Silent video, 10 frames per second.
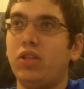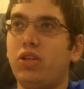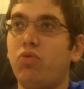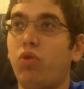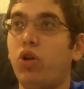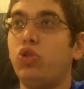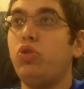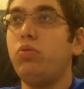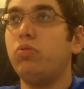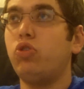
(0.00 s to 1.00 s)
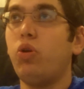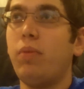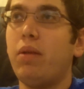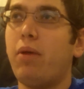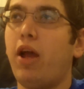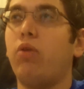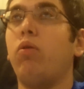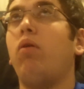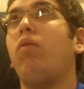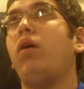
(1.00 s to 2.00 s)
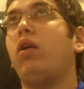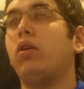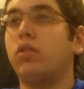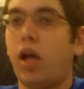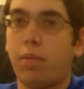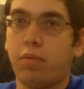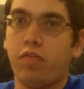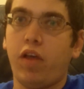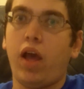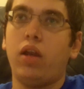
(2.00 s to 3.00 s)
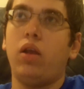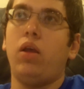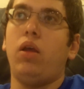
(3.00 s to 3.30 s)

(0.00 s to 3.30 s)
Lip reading: didn't run so many back row, and on top of that,